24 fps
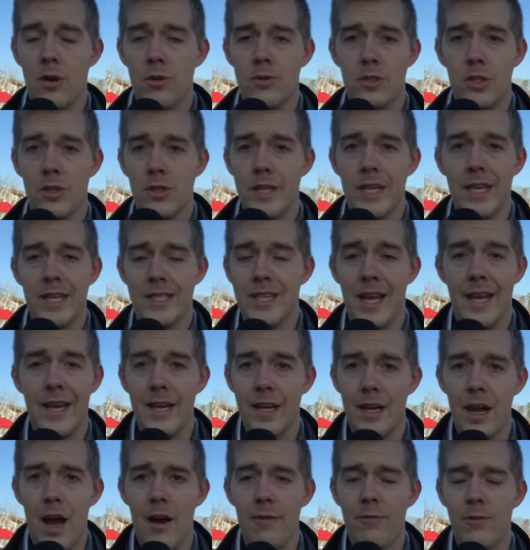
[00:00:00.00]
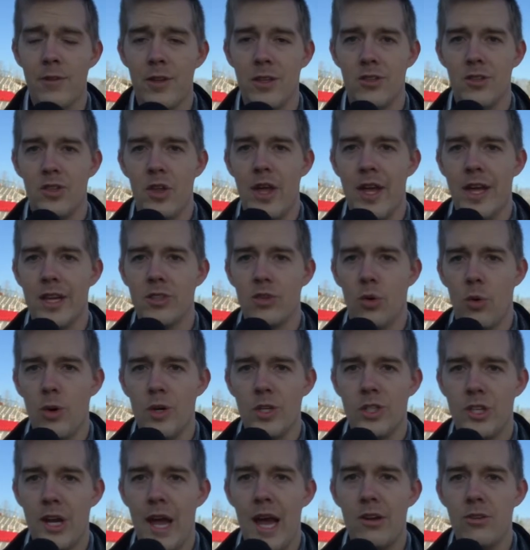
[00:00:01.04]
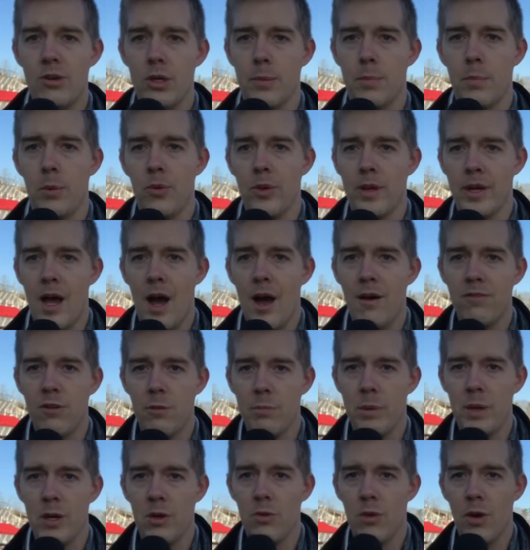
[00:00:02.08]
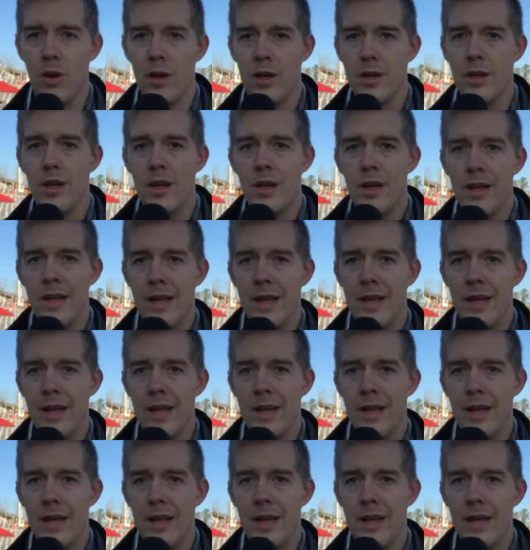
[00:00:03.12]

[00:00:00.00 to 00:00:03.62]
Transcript: Talia taking off with his legs or Shadrick pulling off a big run